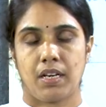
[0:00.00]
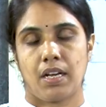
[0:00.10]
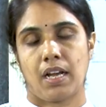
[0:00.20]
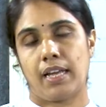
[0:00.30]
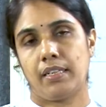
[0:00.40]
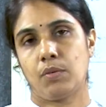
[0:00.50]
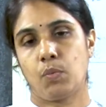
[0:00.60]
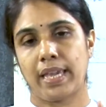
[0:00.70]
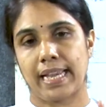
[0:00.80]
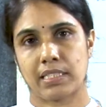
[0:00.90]
And
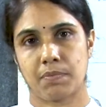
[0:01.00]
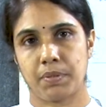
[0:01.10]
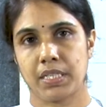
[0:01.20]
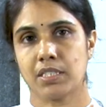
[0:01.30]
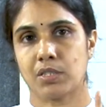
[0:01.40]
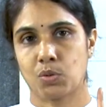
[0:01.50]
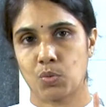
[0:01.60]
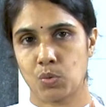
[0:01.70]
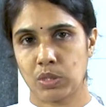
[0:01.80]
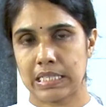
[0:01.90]
we express
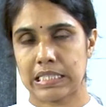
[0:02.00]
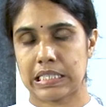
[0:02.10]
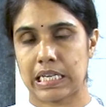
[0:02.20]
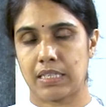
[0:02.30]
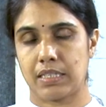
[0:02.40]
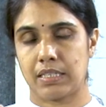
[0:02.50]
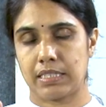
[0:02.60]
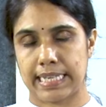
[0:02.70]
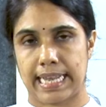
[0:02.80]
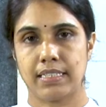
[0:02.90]
through this
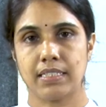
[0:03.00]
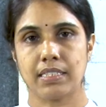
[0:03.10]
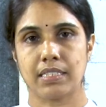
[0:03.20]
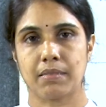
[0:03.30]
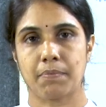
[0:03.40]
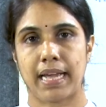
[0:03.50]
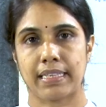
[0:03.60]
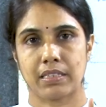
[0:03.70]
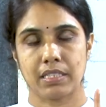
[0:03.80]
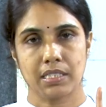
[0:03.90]
tense, by
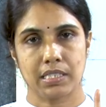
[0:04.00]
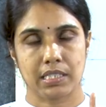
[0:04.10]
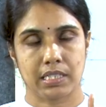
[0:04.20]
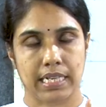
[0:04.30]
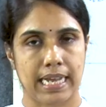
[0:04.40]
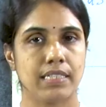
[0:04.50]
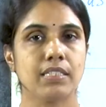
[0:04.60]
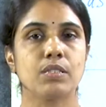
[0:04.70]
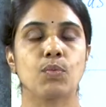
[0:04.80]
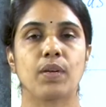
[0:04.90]
this
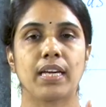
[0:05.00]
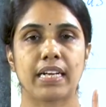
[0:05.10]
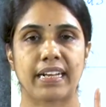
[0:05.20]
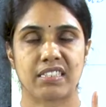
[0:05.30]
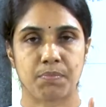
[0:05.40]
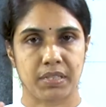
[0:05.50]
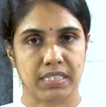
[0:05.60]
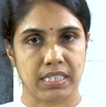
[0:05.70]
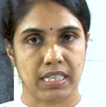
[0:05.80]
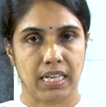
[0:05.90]
tense we are
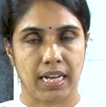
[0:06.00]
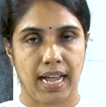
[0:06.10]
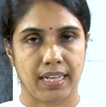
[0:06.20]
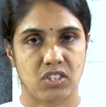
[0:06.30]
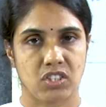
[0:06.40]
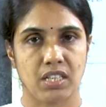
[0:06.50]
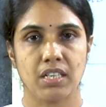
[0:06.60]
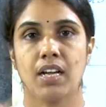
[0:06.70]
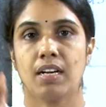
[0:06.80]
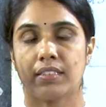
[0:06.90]
expressing an action
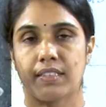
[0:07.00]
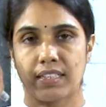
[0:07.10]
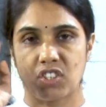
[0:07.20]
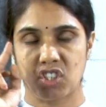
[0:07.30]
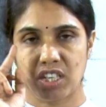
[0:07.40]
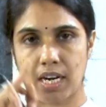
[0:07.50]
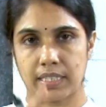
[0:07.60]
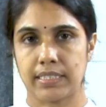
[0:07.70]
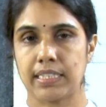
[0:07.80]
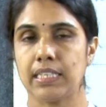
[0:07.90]
that
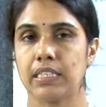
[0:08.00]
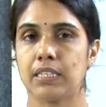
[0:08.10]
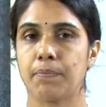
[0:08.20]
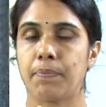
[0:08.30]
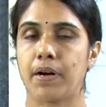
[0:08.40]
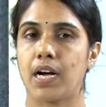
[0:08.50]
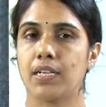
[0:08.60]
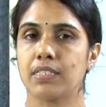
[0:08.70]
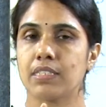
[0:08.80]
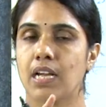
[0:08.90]
started in the
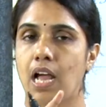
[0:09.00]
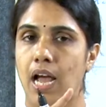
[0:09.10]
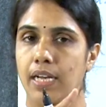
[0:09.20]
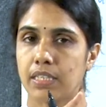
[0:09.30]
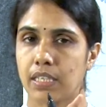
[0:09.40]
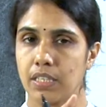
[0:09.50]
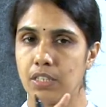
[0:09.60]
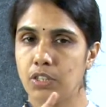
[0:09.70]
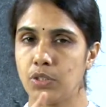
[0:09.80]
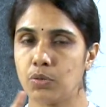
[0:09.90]
past and
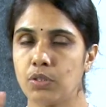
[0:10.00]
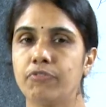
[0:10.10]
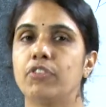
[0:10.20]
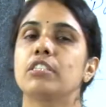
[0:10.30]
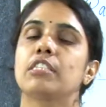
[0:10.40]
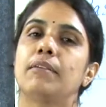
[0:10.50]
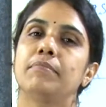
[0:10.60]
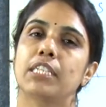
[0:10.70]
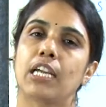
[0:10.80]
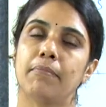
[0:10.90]
continued for some
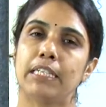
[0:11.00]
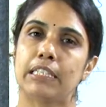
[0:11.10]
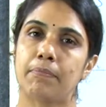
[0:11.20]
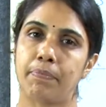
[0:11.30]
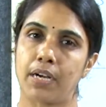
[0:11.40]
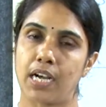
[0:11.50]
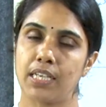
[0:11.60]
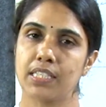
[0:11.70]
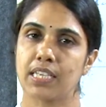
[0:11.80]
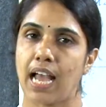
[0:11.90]
time in the
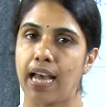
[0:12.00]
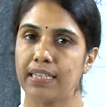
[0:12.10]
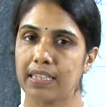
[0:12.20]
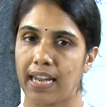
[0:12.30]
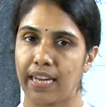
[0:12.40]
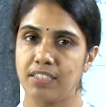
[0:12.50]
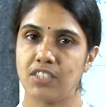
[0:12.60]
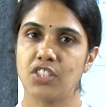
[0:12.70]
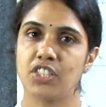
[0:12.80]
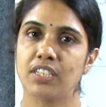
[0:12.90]
past and
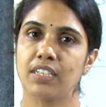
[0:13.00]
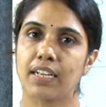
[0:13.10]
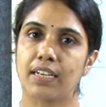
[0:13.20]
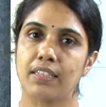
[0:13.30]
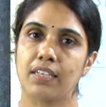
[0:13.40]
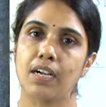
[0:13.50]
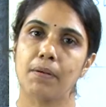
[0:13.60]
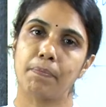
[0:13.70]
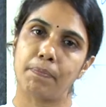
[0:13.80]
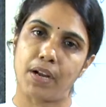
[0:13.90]
entered in the
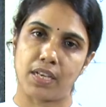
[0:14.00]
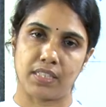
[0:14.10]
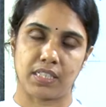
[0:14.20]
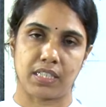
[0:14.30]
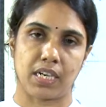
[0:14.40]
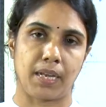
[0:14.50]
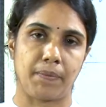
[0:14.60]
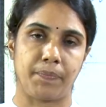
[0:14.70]
past time.